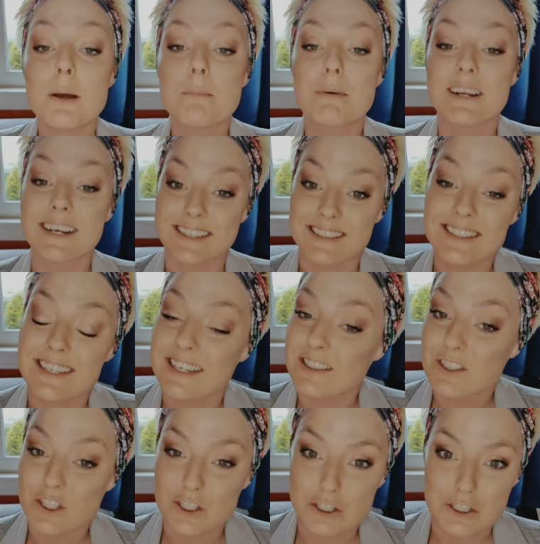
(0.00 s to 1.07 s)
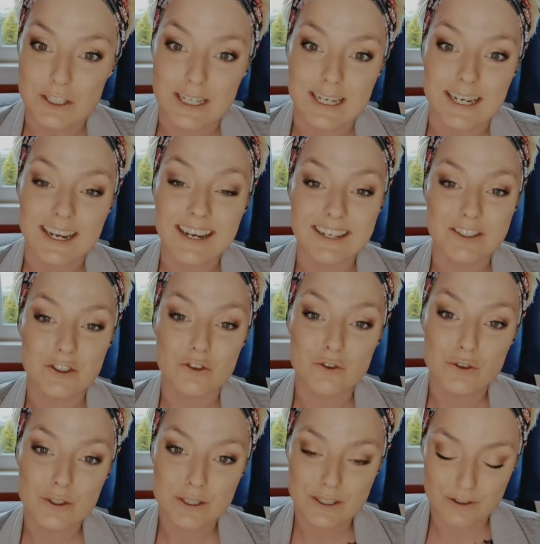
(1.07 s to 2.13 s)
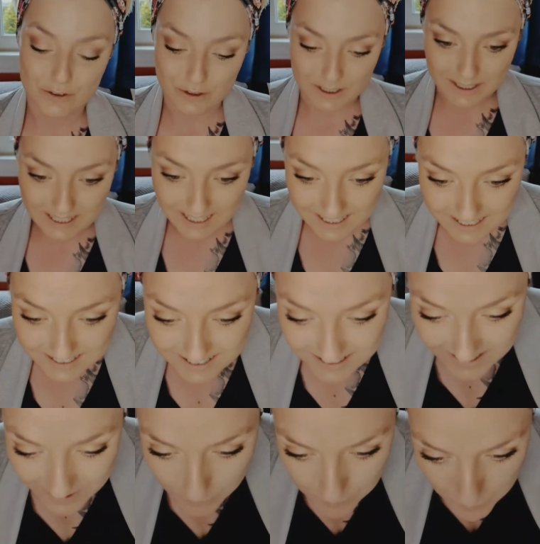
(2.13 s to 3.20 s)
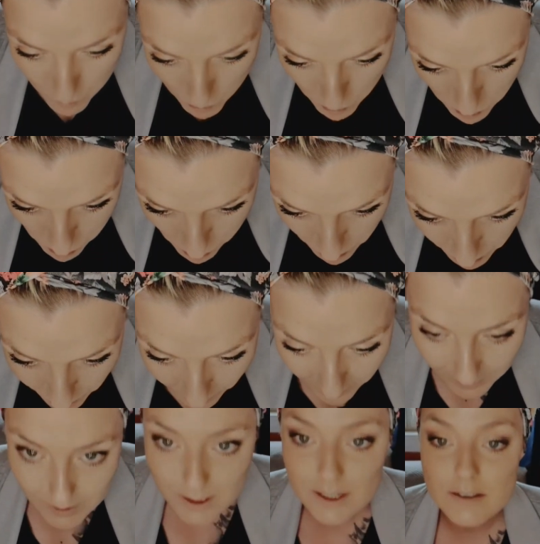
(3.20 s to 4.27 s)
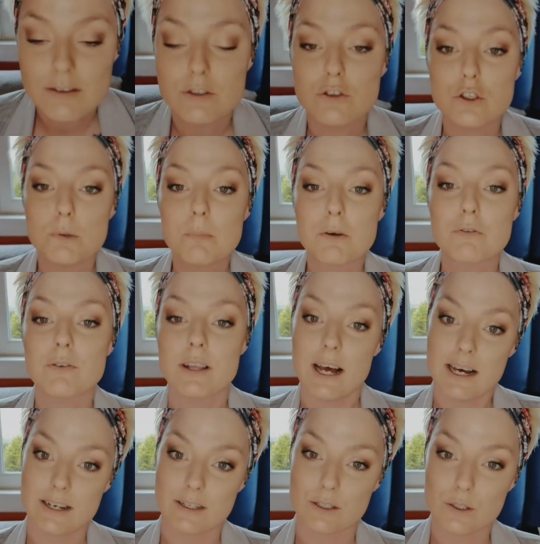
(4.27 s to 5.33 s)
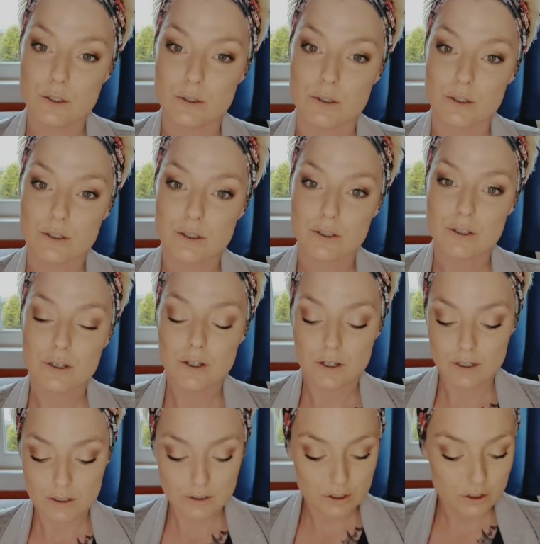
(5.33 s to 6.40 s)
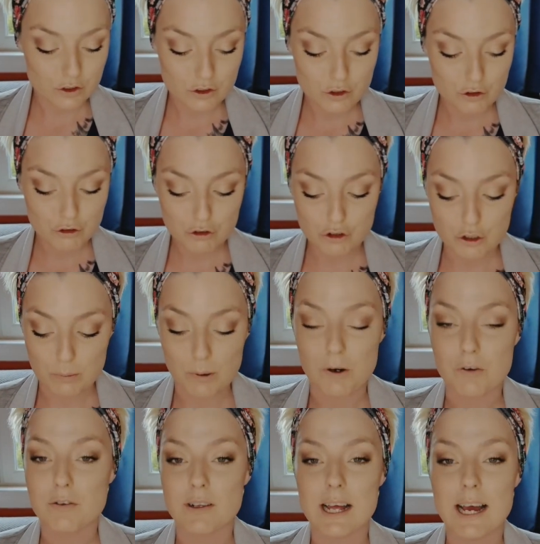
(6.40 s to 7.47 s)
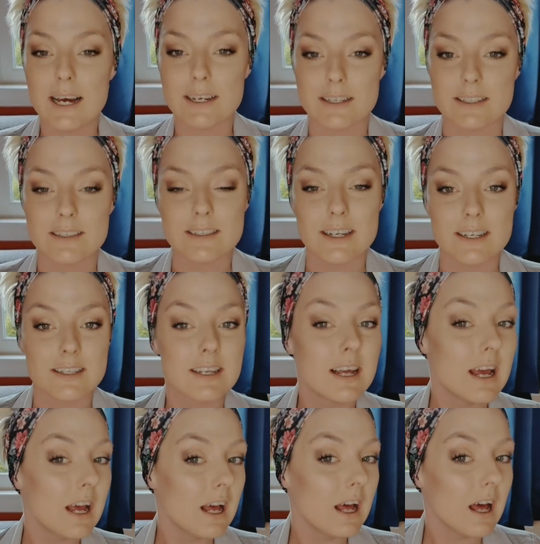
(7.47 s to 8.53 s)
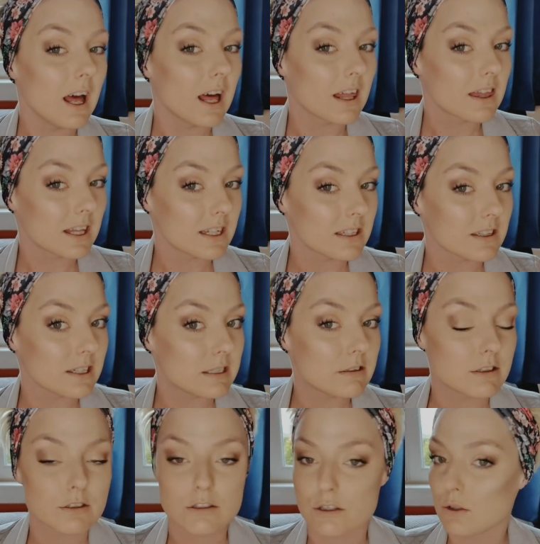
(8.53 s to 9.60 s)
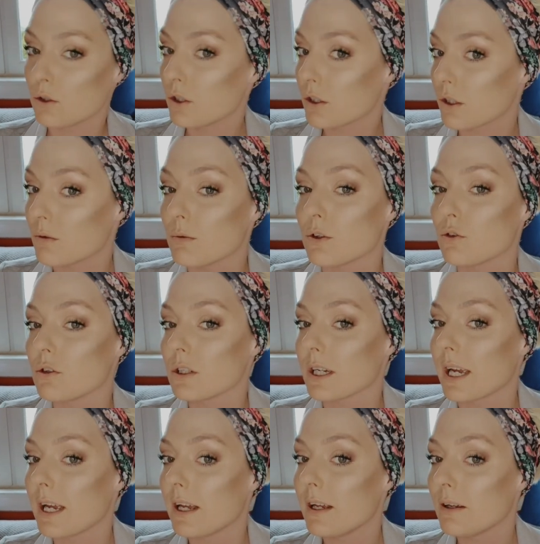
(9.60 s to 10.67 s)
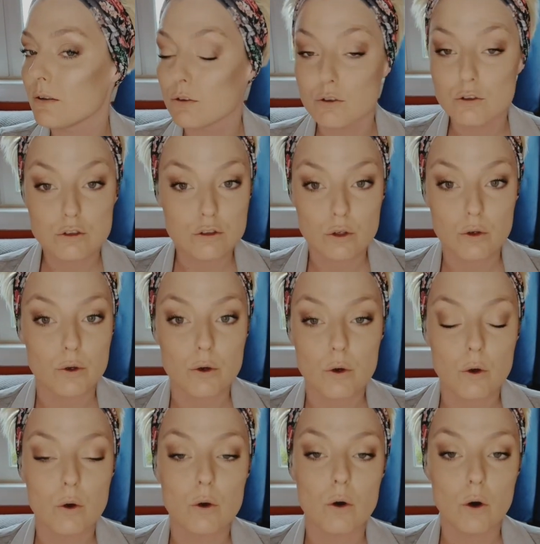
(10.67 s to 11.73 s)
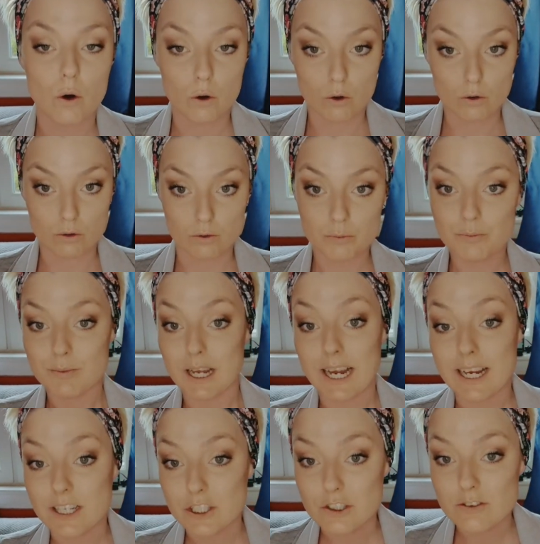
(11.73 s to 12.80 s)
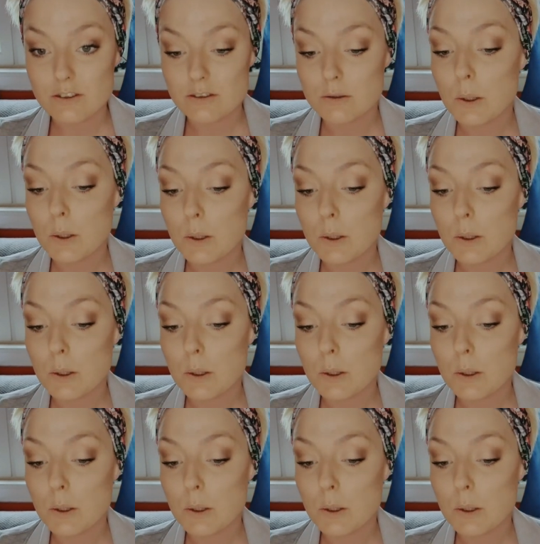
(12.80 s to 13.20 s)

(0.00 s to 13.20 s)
But it is. It's just great. It's really nice. I think it's a super flattering look. Just super flattering. And I think this is a look that would really suit all ages.